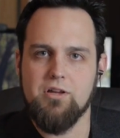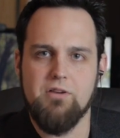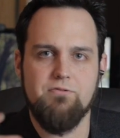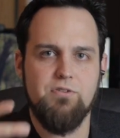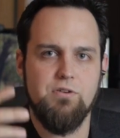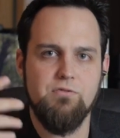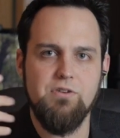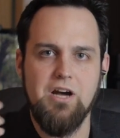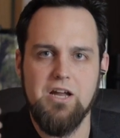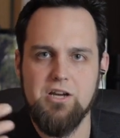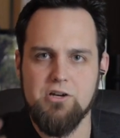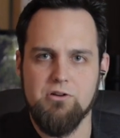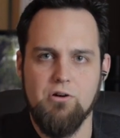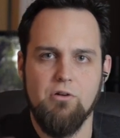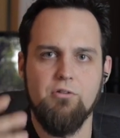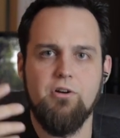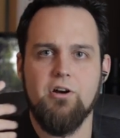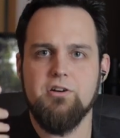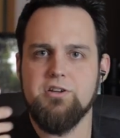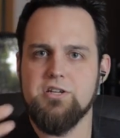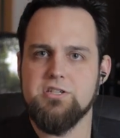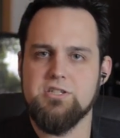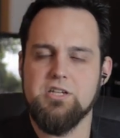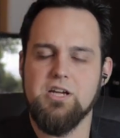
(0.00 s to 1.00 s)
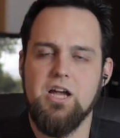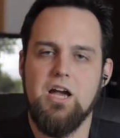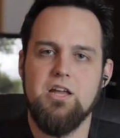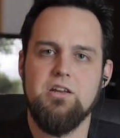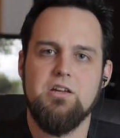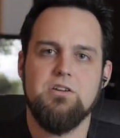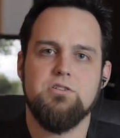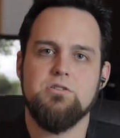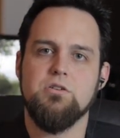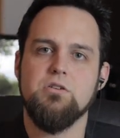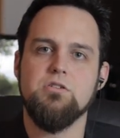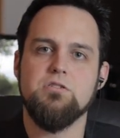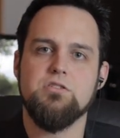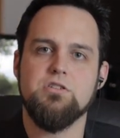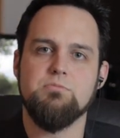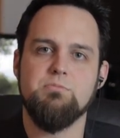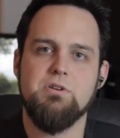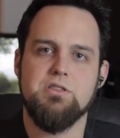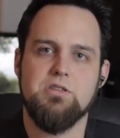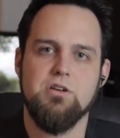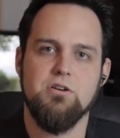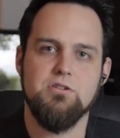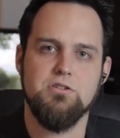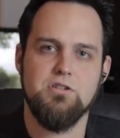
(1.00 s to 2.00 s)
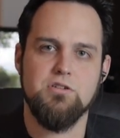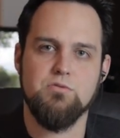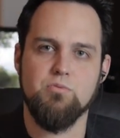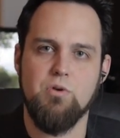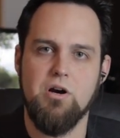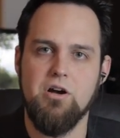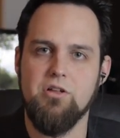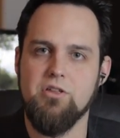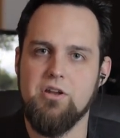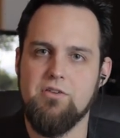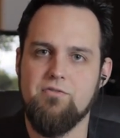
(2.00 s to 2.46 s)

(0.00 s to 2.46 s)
If you've got your own artistic ideas, you can submit those as well,